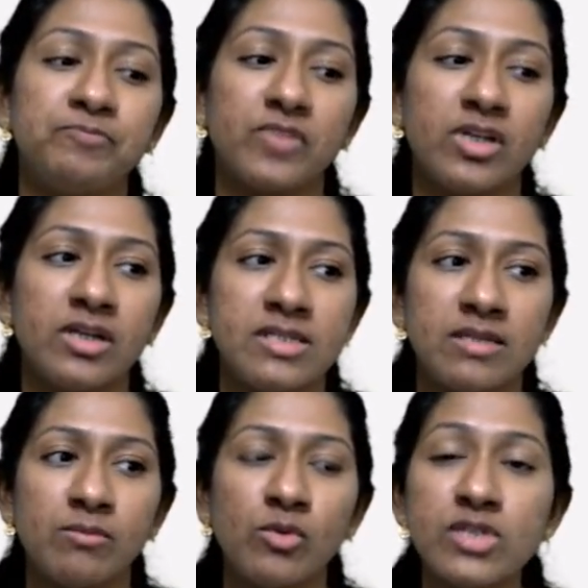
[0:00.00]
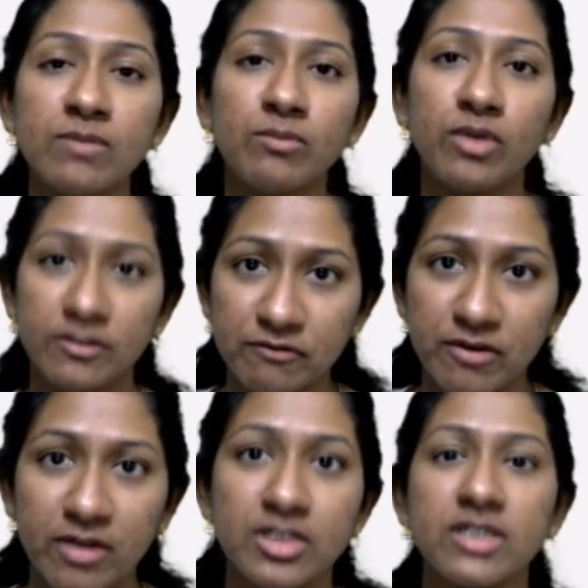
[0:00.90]
is the most important
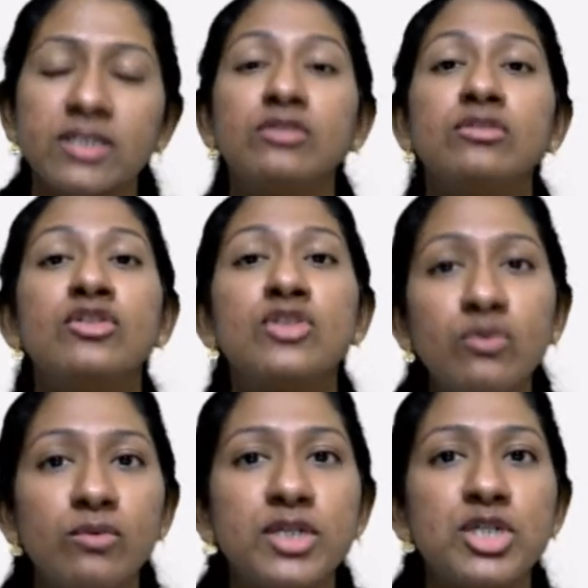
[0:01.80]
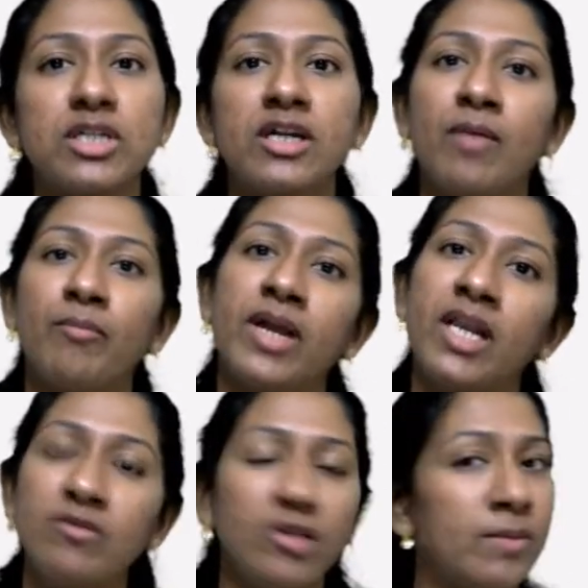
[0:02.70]
function to which the
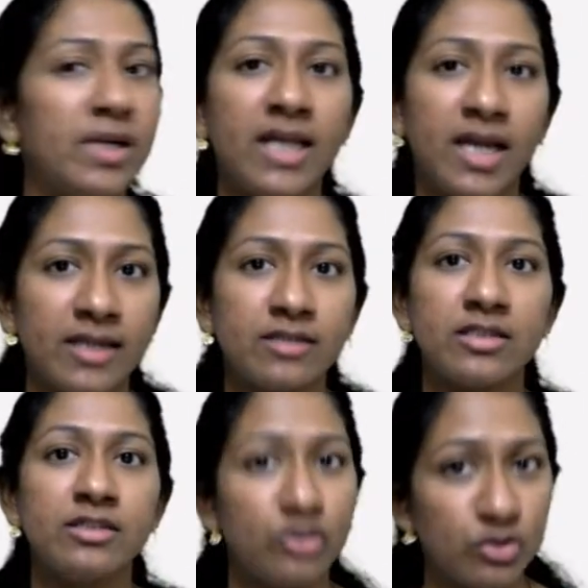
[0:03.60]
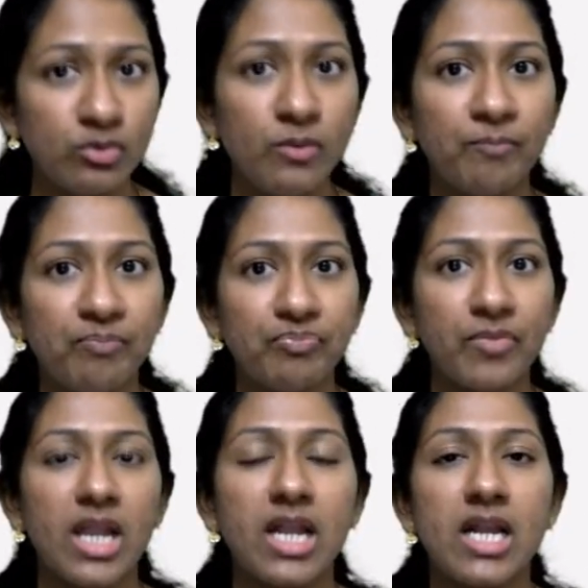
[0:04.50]
compiler will be directed to
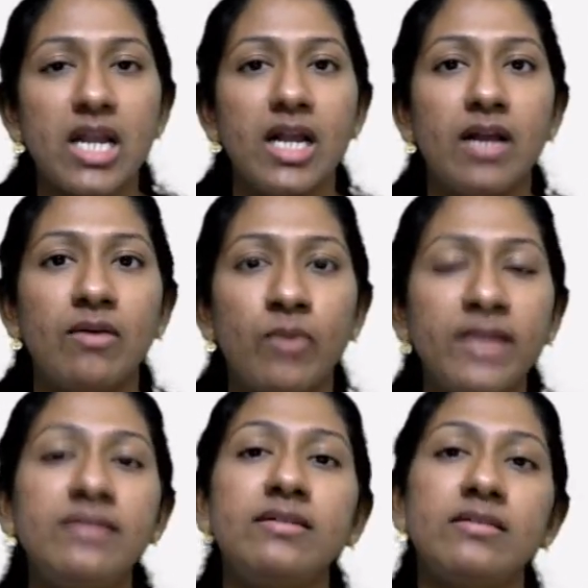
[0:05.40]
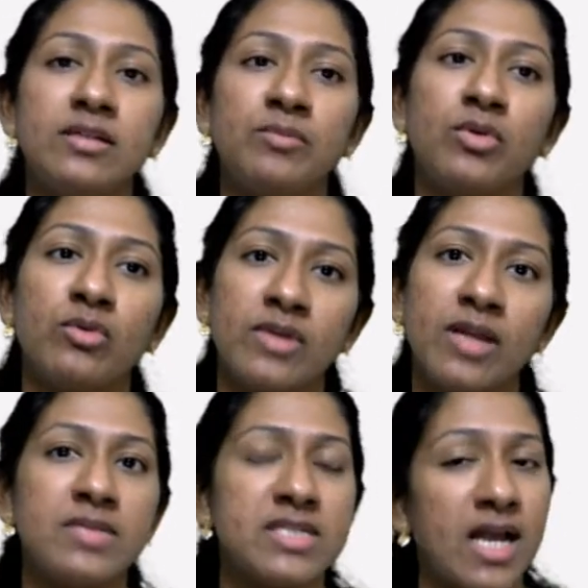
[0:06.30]
when the
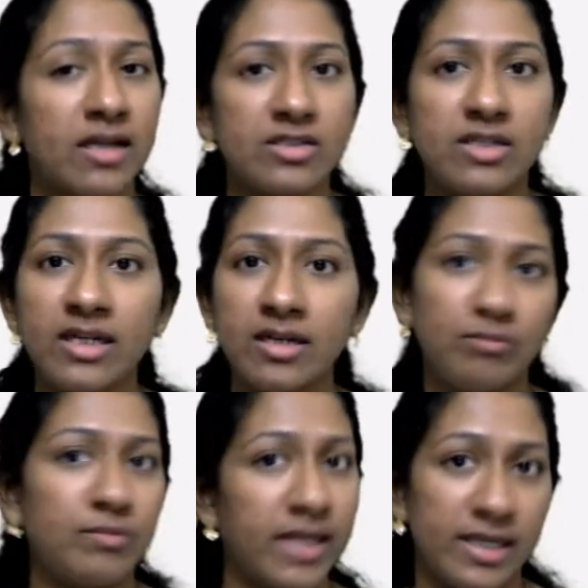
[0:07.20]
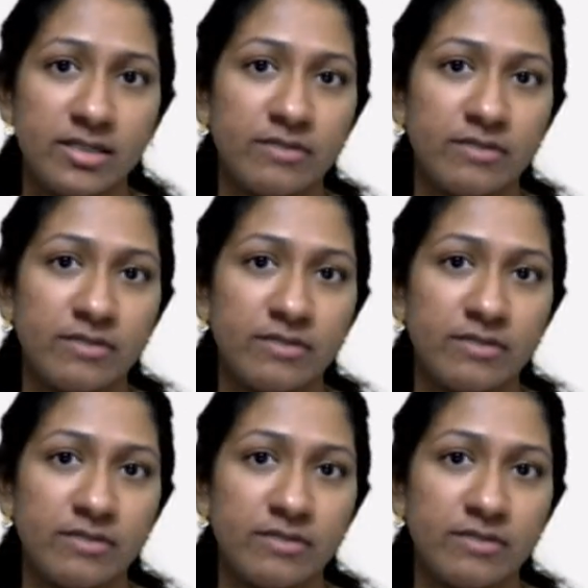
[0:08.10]
program is actually compiled.